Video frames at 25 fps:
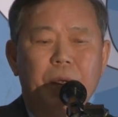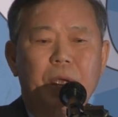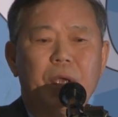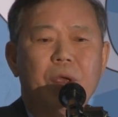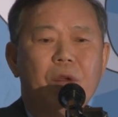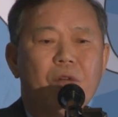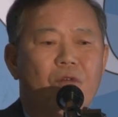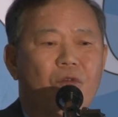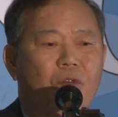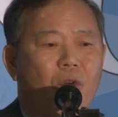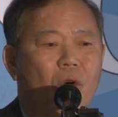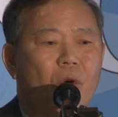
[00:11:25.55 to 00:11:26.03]

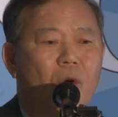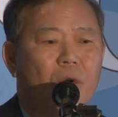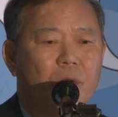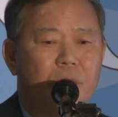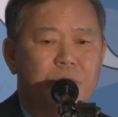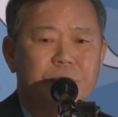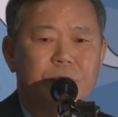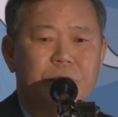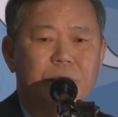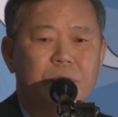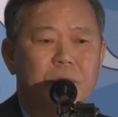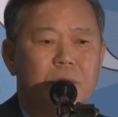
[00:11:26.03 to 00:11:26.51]

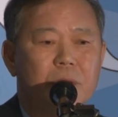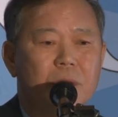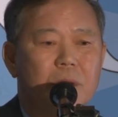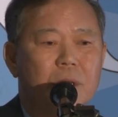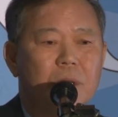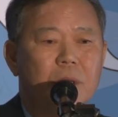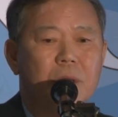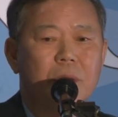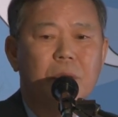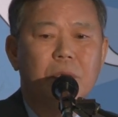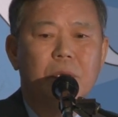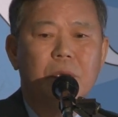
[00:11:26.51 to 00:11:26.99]
enforce
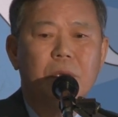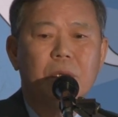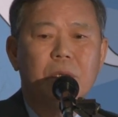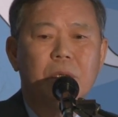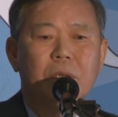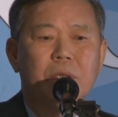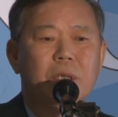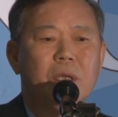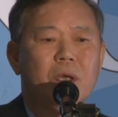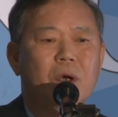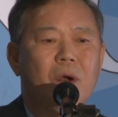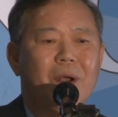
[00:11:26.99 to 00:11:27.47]

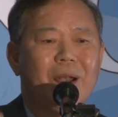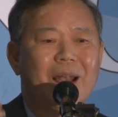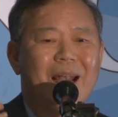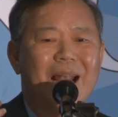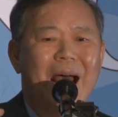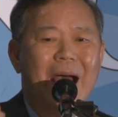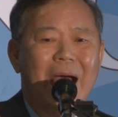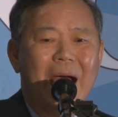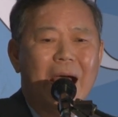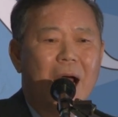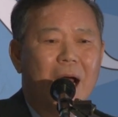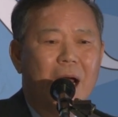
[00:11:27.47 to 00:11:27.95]
their
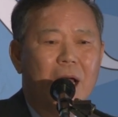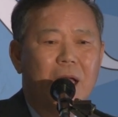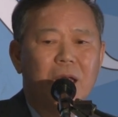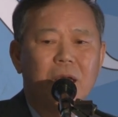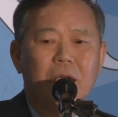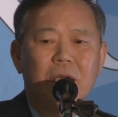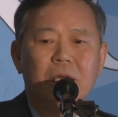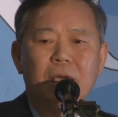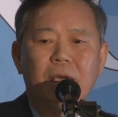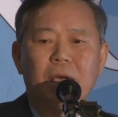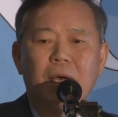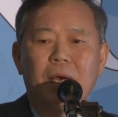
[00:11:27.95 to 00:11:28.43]

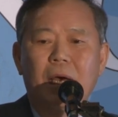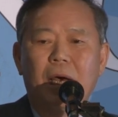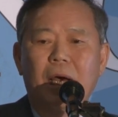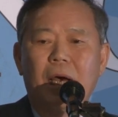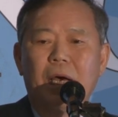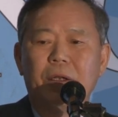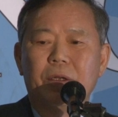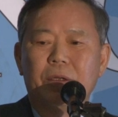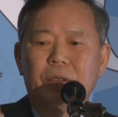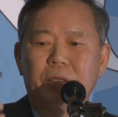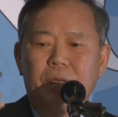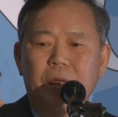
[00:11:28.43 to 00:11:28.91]
lie
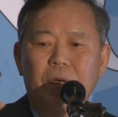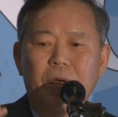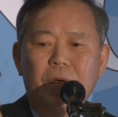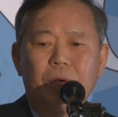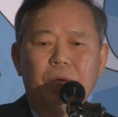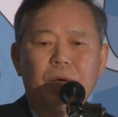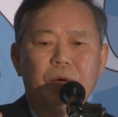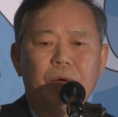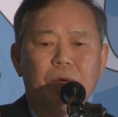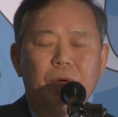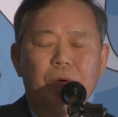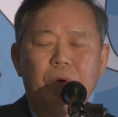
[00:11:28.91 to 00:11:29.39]
and
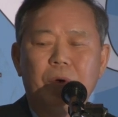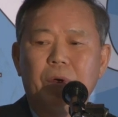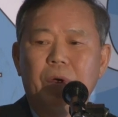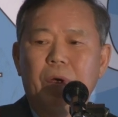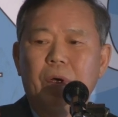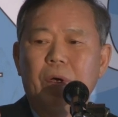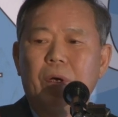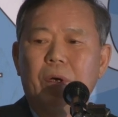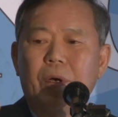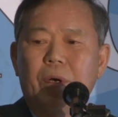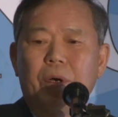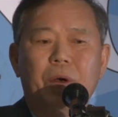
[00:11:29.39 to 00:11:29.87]
their
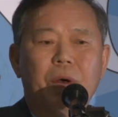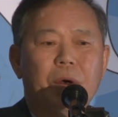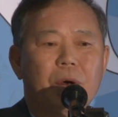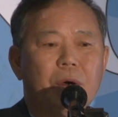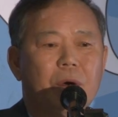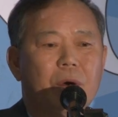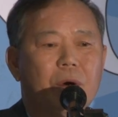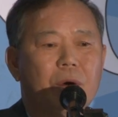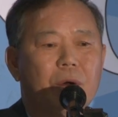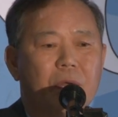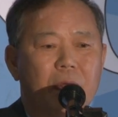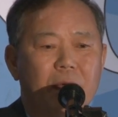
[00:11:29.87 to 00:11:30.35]

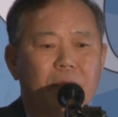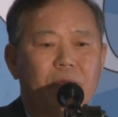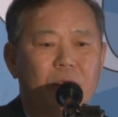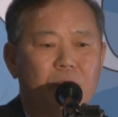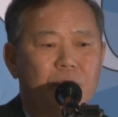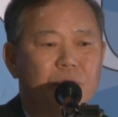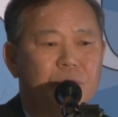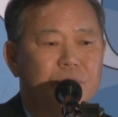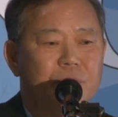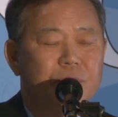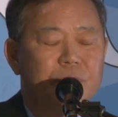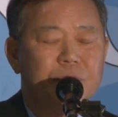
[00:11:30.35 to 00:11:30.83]

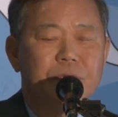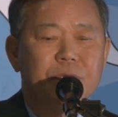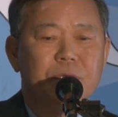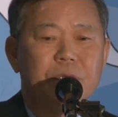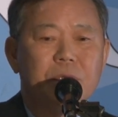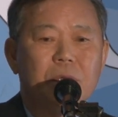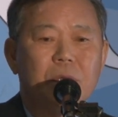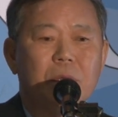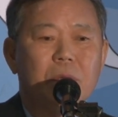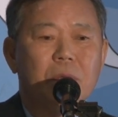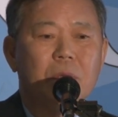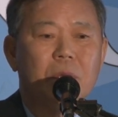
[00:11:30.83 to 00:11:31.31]

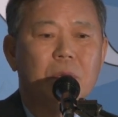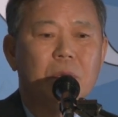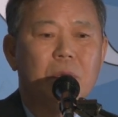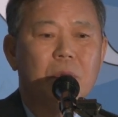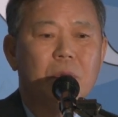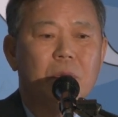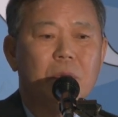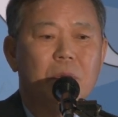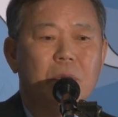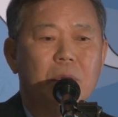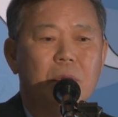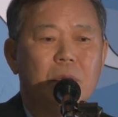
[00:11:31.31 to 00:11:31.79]
revolutions.
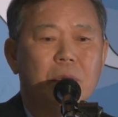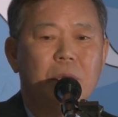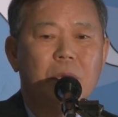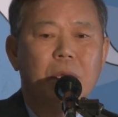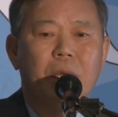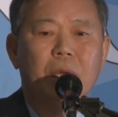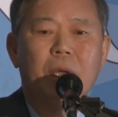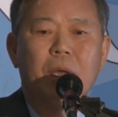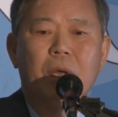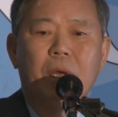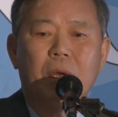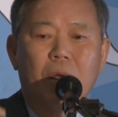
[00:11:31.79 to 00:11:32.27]

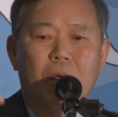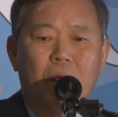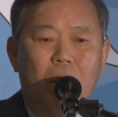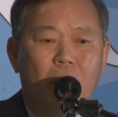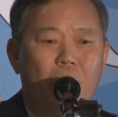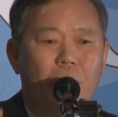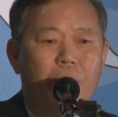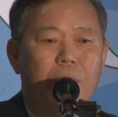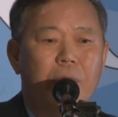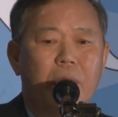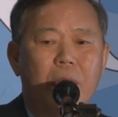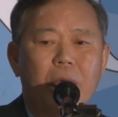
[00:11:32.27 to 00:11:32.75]

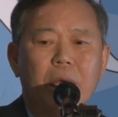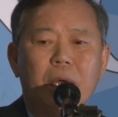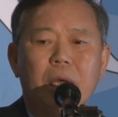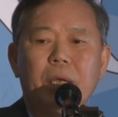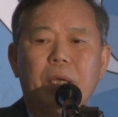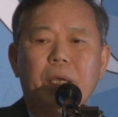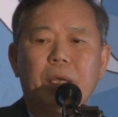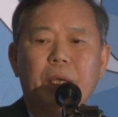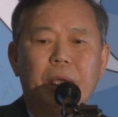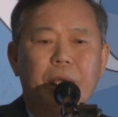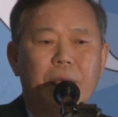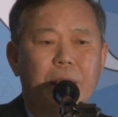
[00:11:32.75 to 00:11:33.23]
Korea
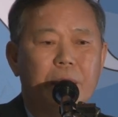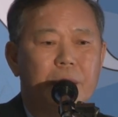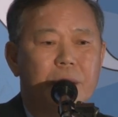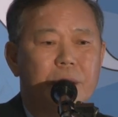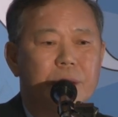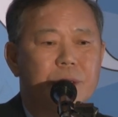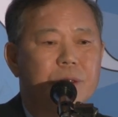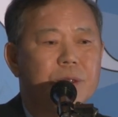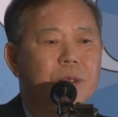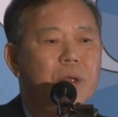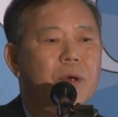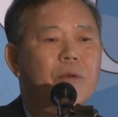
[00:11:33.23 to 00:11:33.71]

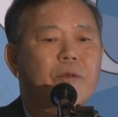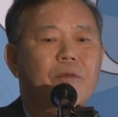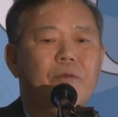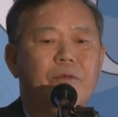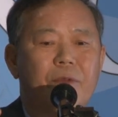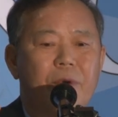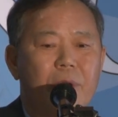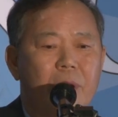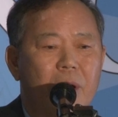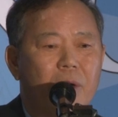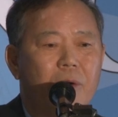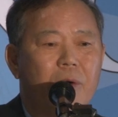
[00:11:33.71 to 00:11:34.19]
is a
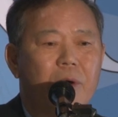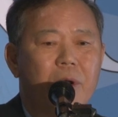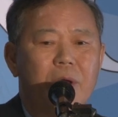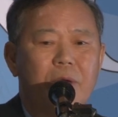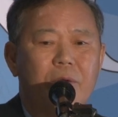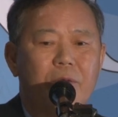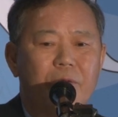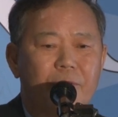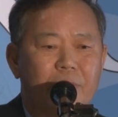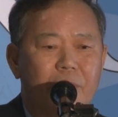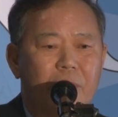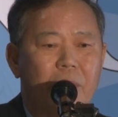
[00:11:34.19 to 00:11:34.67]

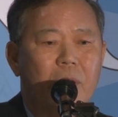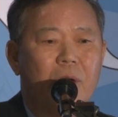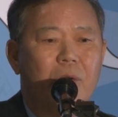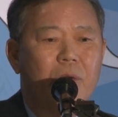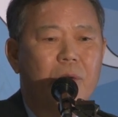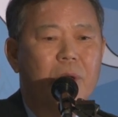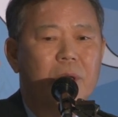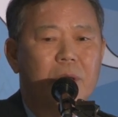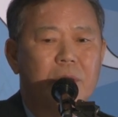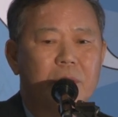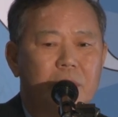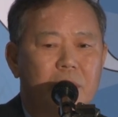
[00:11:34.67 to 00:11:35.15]
very,
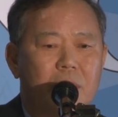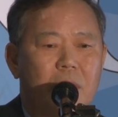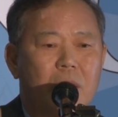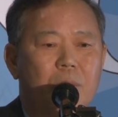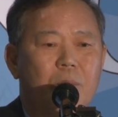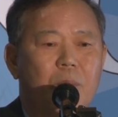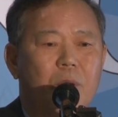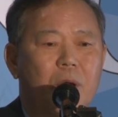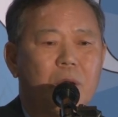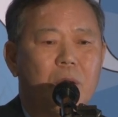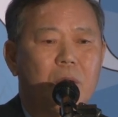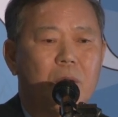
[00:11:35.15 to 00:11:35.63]
very
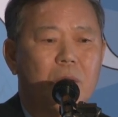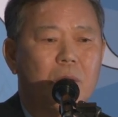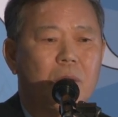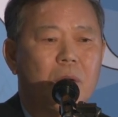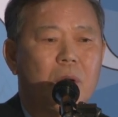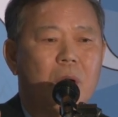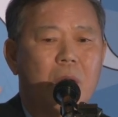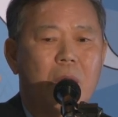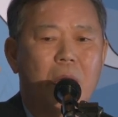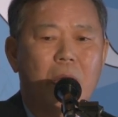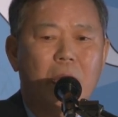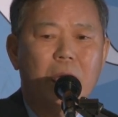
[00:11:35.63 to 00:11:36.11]

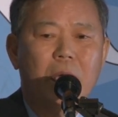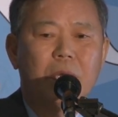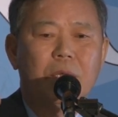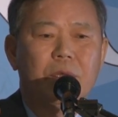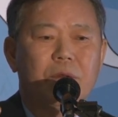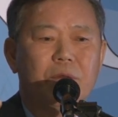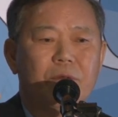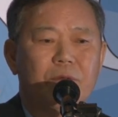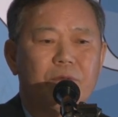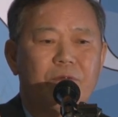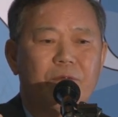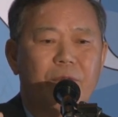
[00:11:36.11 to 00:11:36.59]
typical and
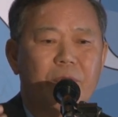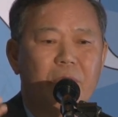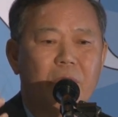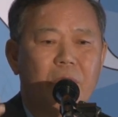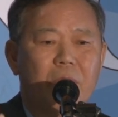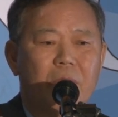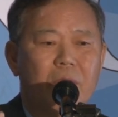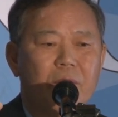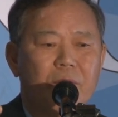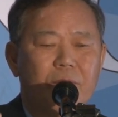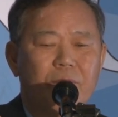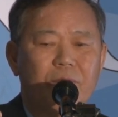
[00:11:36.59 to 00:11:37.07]

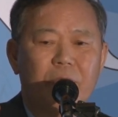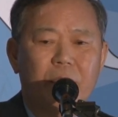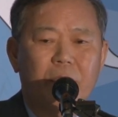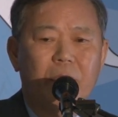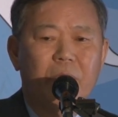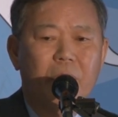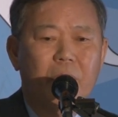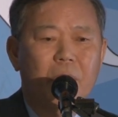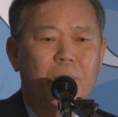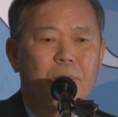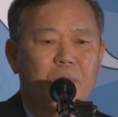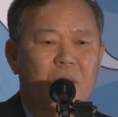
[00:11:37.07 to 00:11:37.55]
very,
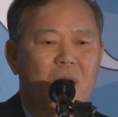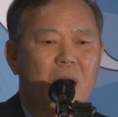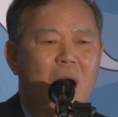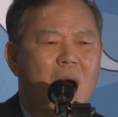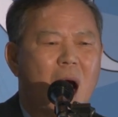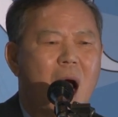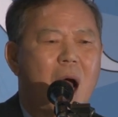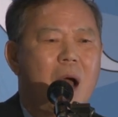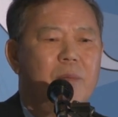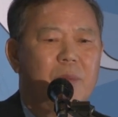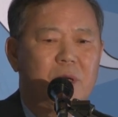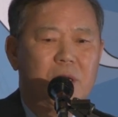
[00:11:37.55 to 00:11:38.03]
very
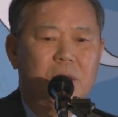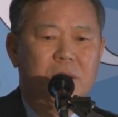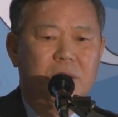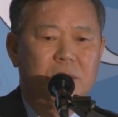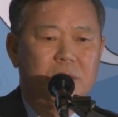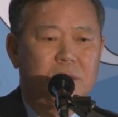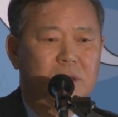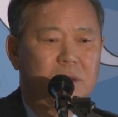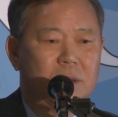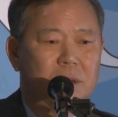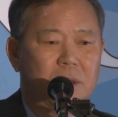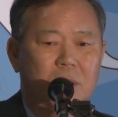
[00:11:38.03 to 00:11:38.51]

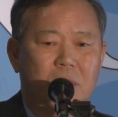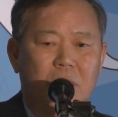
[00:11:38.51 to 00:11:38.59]
prominent